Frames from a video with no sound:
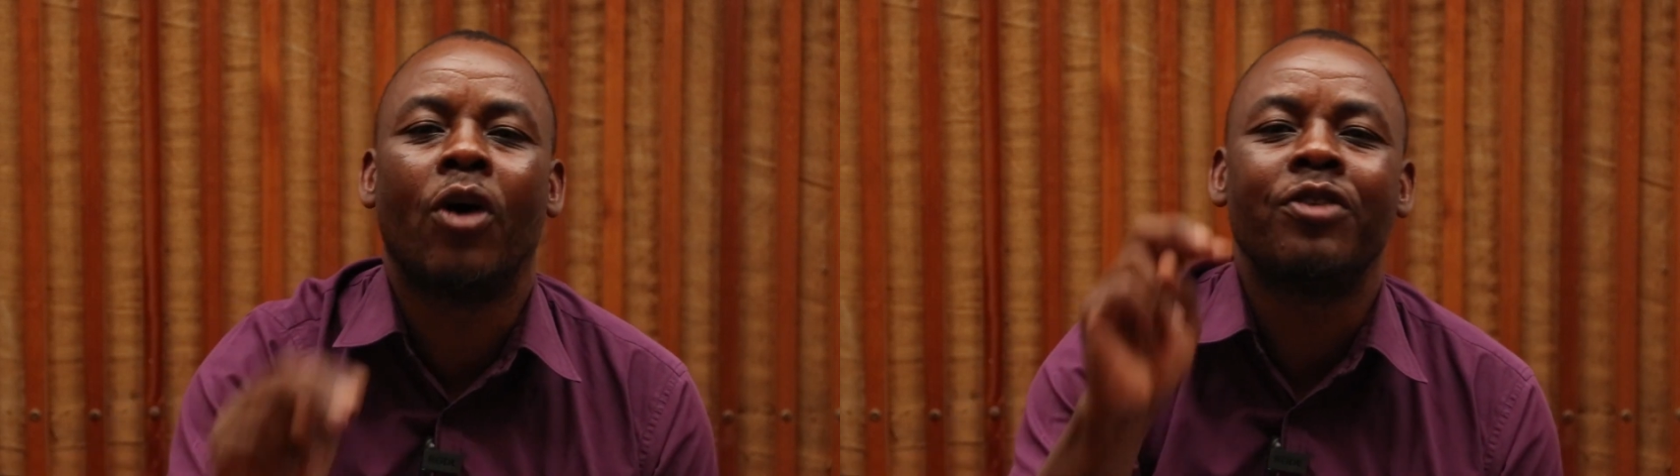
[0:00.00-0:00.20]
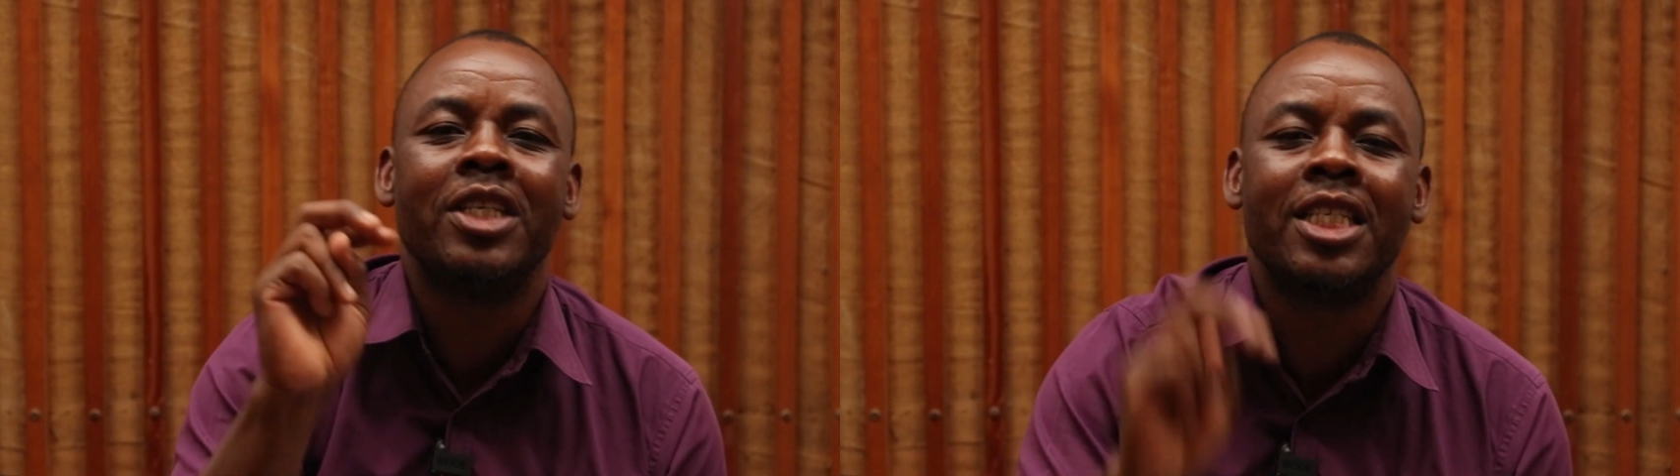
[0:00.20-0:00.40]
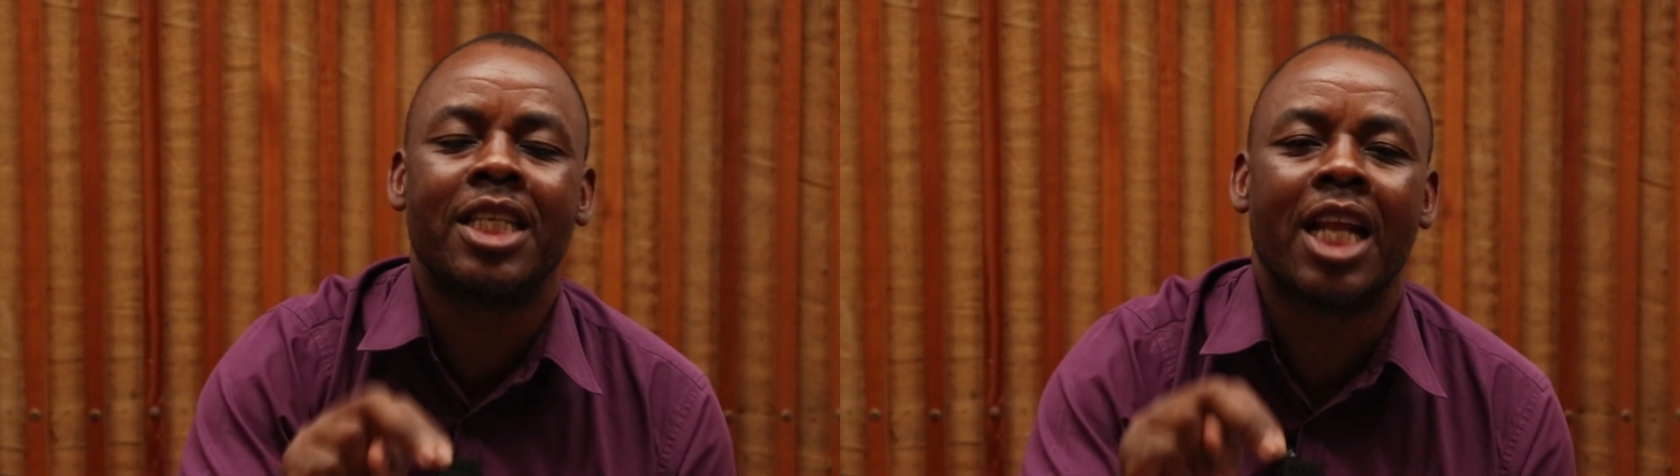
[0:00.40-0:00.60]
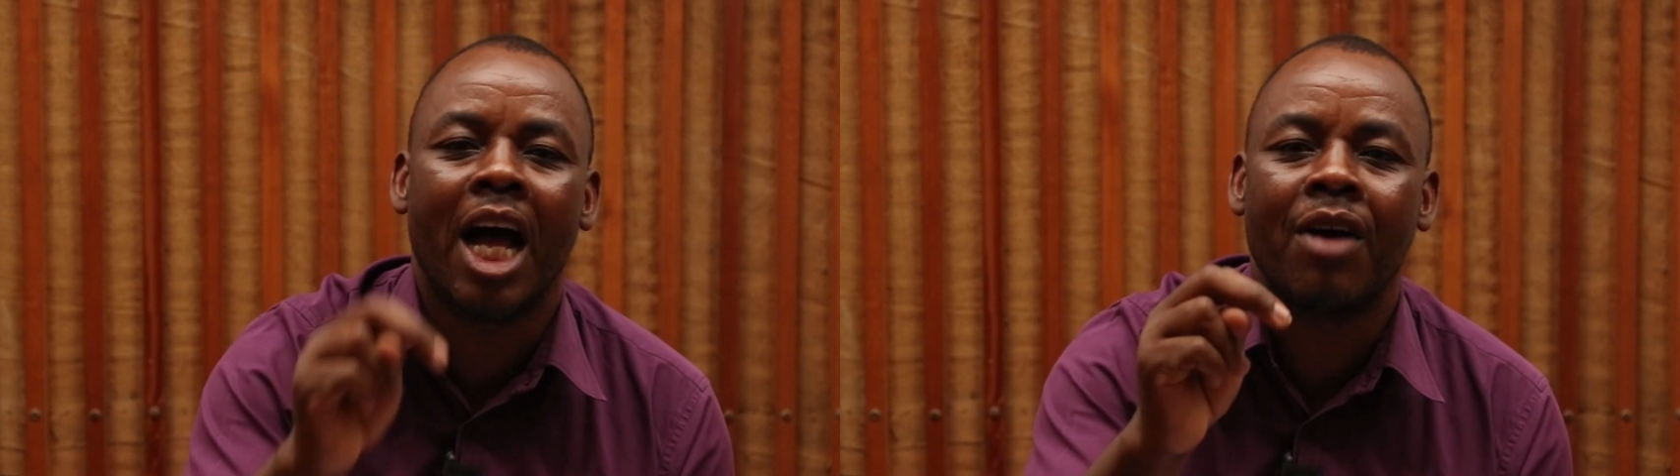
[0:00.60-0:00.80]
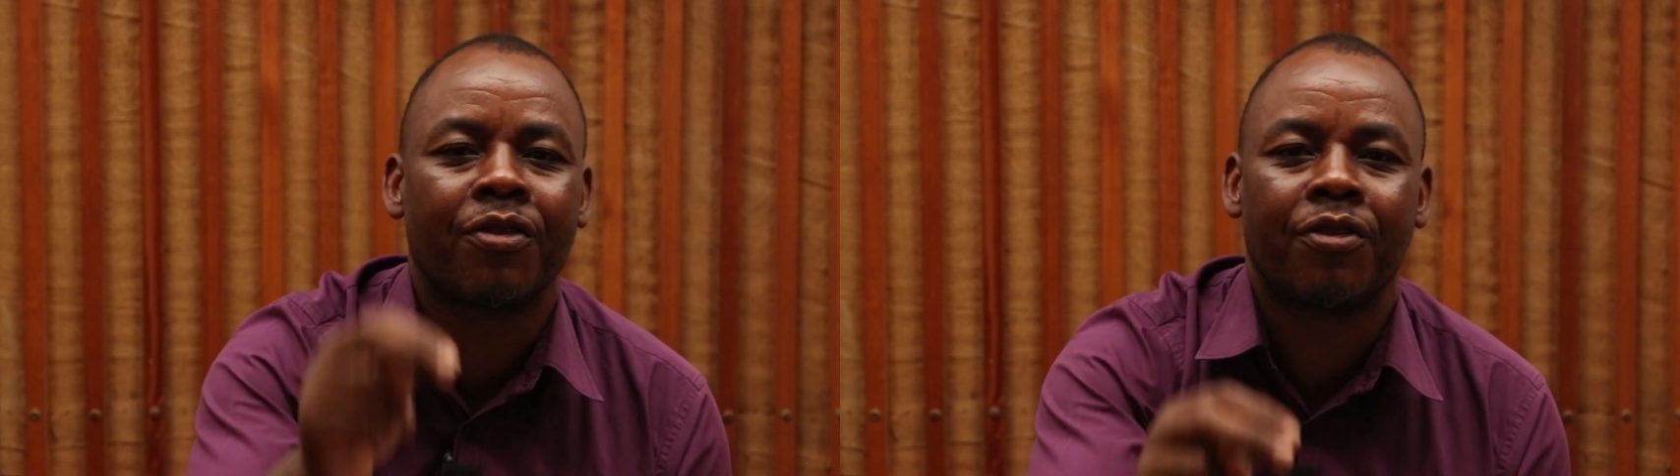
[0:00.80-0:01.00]
of his
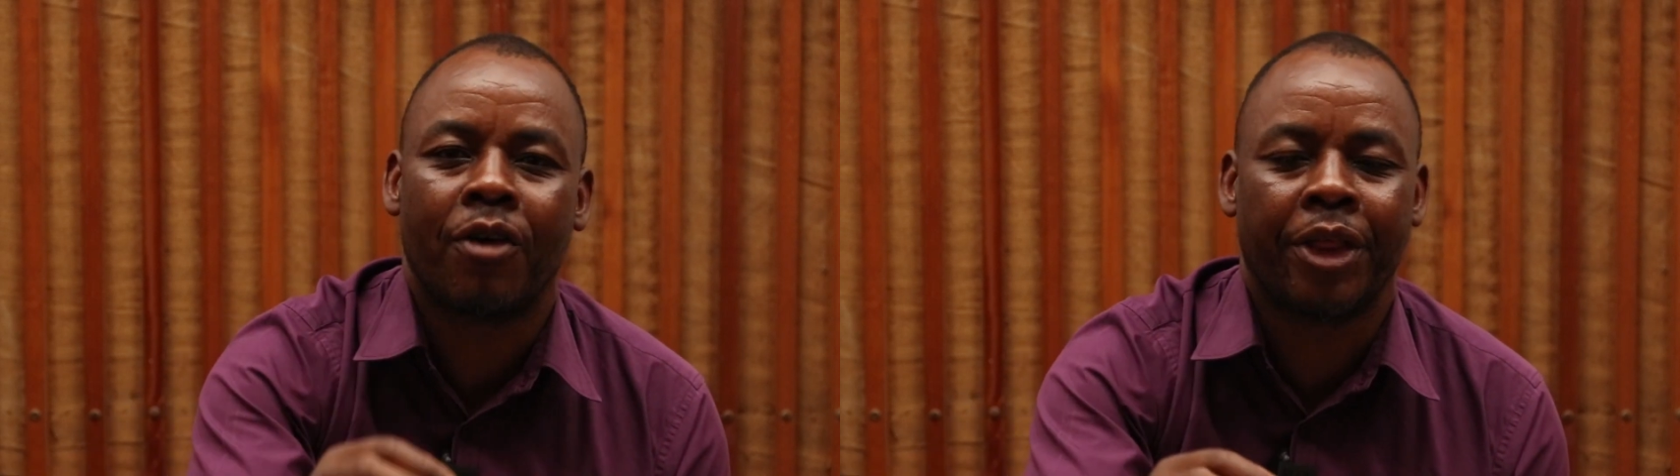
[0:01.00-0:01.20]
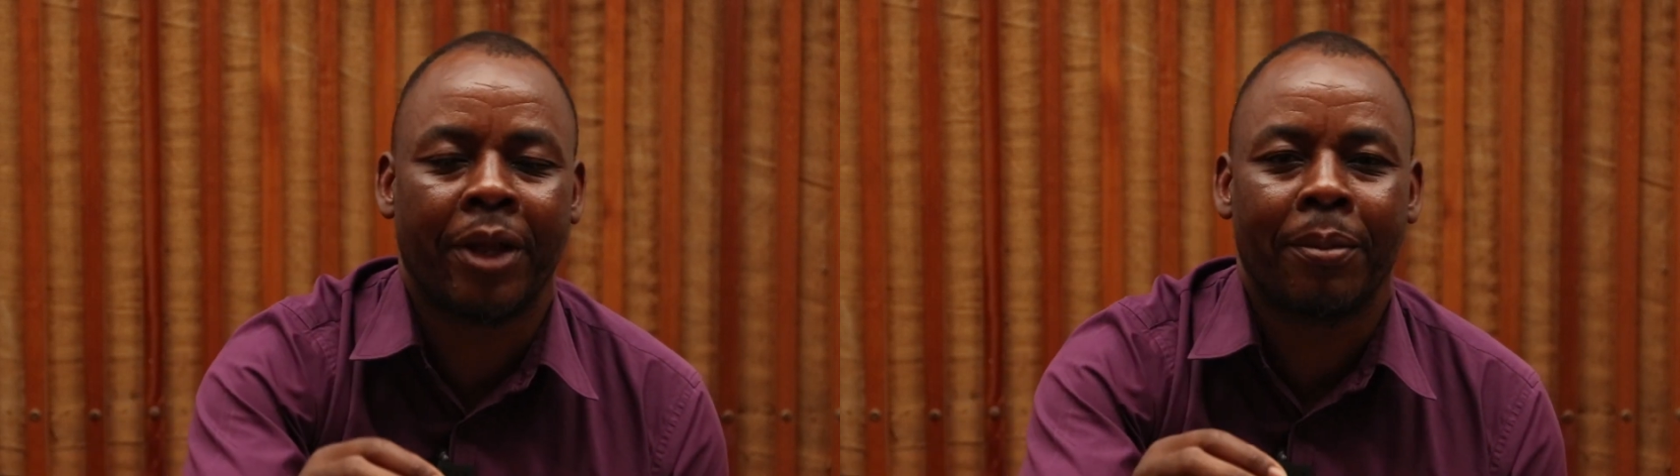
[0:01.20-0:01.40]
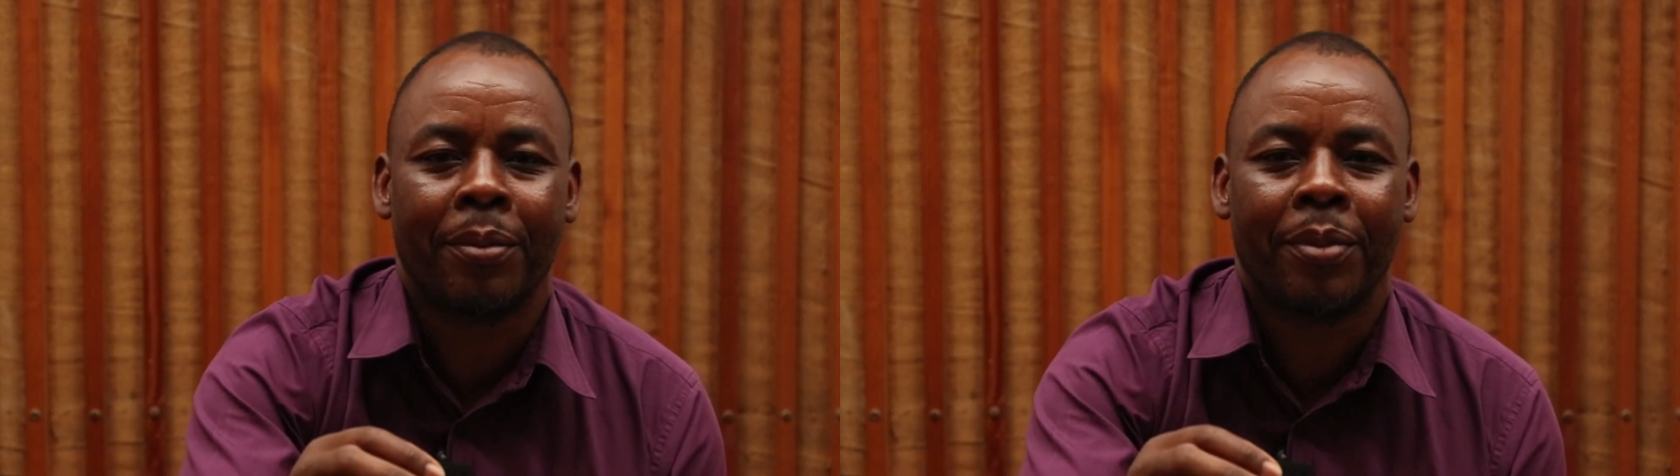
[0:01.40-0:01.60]
love for them,